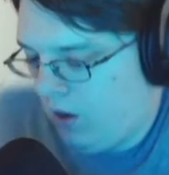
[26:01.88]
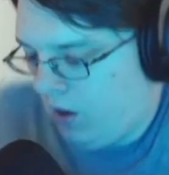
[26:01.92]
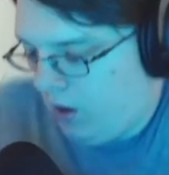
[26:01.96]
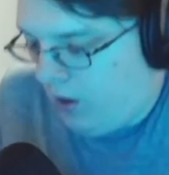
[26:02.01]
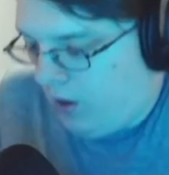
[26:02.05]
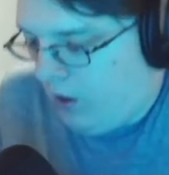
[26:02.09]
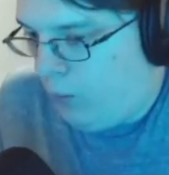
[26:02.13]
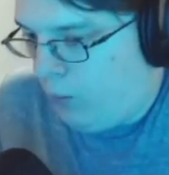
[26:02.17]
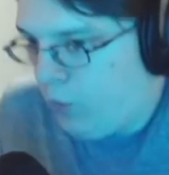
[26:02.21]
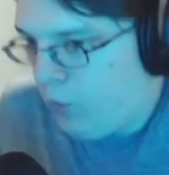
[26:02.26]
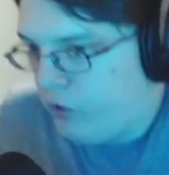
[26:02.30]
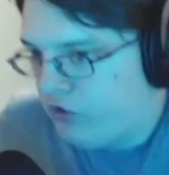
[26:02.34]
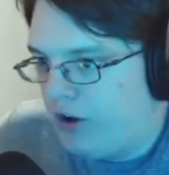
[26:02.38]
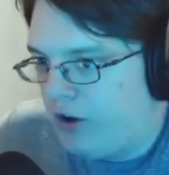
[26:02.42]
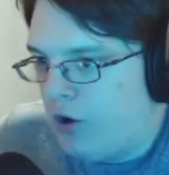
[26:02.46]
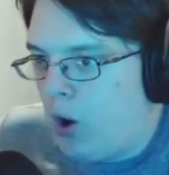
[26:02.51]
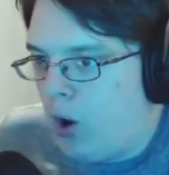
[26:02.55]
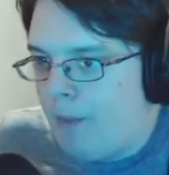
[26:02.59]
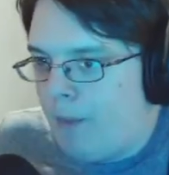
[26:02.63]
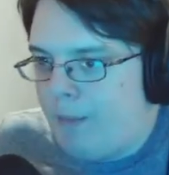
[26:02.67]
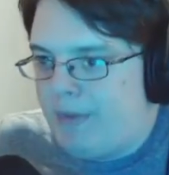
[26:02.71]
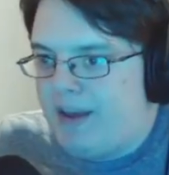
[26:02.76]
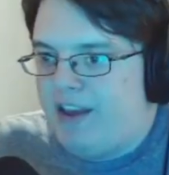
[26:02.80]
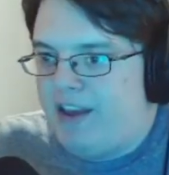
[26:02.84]
Which I know
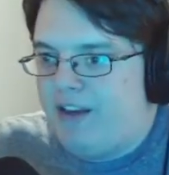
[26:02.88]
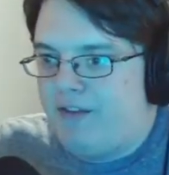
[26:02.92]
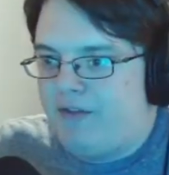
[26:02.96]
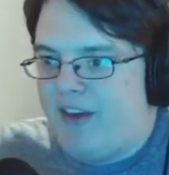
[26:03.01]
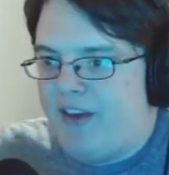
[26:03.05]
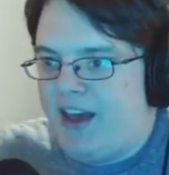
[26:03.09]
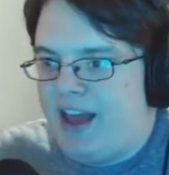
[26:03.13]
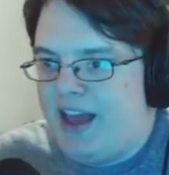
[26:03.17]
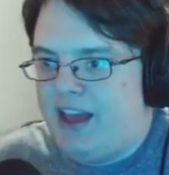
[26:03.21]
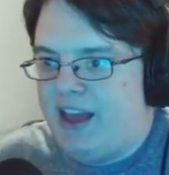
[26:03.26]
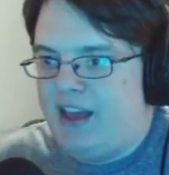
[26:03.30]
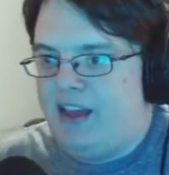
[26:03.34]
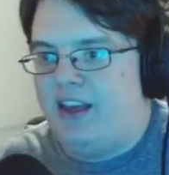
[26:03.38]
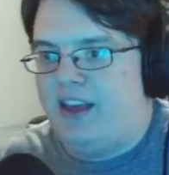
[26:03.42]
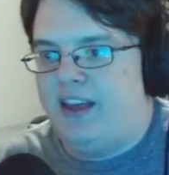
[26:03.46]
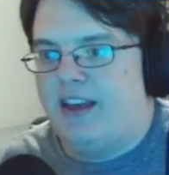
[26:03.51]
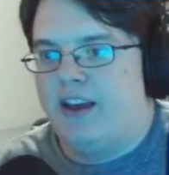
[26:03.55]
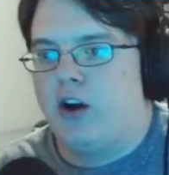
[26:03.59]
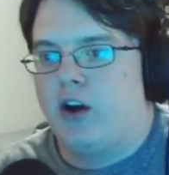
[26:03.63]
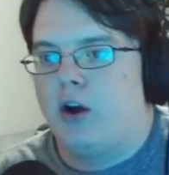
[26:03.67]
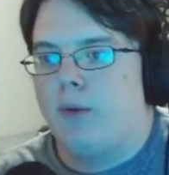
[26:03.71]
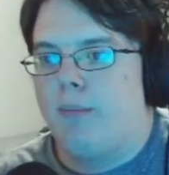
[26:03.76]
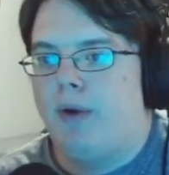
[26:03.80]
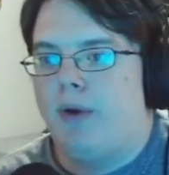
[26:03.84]
I'm being vague
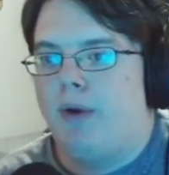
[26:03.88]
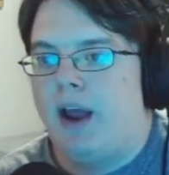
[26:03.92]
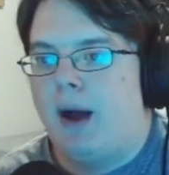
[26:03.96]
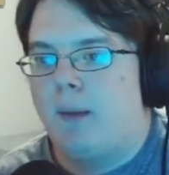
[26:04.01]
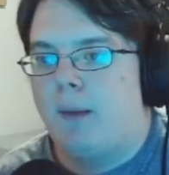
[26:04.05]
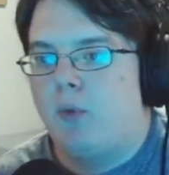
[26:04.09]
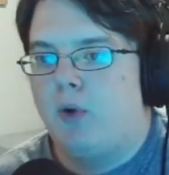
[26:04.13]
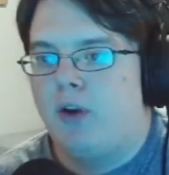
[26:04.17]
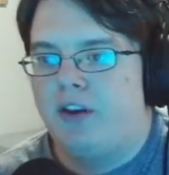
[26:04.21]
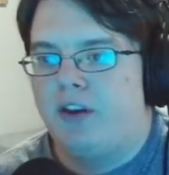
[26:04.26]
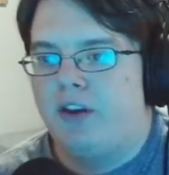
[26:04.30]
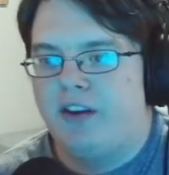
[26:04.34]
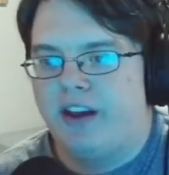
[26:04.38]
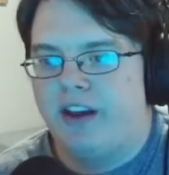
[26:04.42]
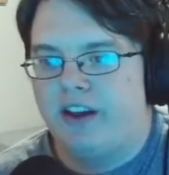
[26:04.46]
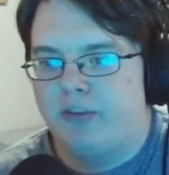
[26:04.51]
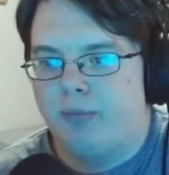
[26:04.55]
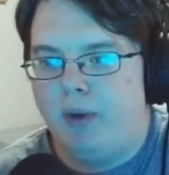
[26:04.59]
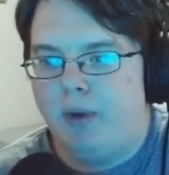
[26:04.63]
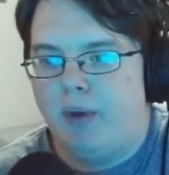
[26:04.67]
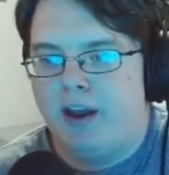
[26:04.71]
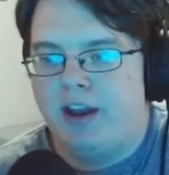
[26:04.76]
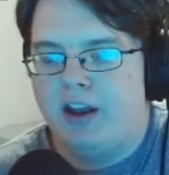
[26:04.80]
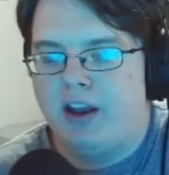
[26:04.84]
here, but I'm going to
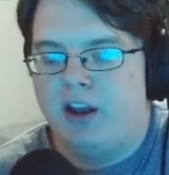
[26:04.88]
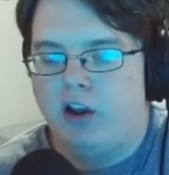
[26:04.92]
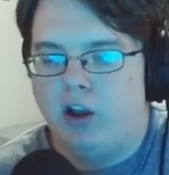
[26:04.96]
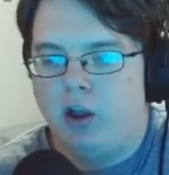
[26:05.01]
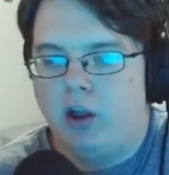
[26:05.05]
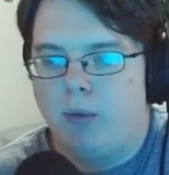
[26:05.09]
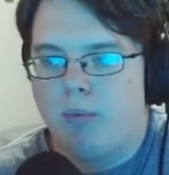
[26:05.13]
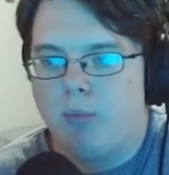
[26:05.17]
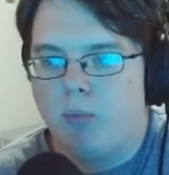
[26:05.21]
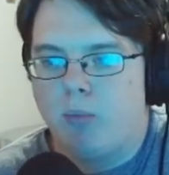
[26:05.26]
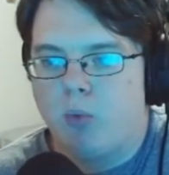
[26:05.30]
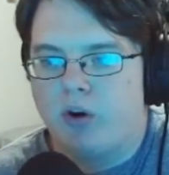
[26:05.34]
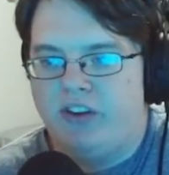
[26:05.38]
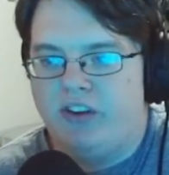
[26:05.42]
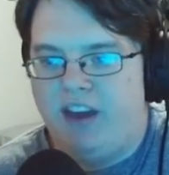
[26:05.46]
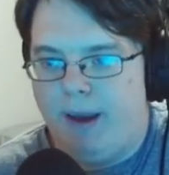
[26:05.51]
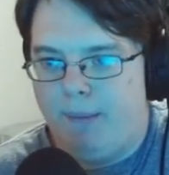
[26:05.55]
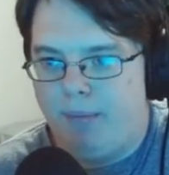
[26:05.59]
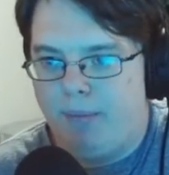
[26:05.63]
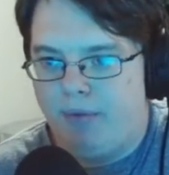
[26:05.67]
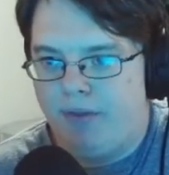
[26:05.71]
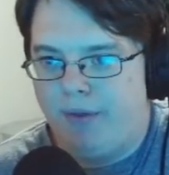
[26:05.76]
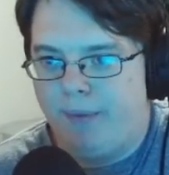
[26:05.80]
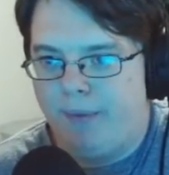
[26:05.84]
explain it in a little bit more
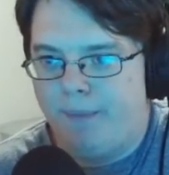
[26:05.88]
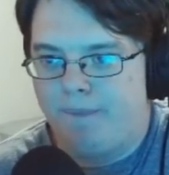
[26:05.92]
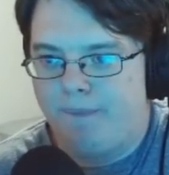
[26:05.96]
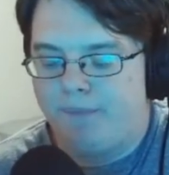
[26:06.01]
depth.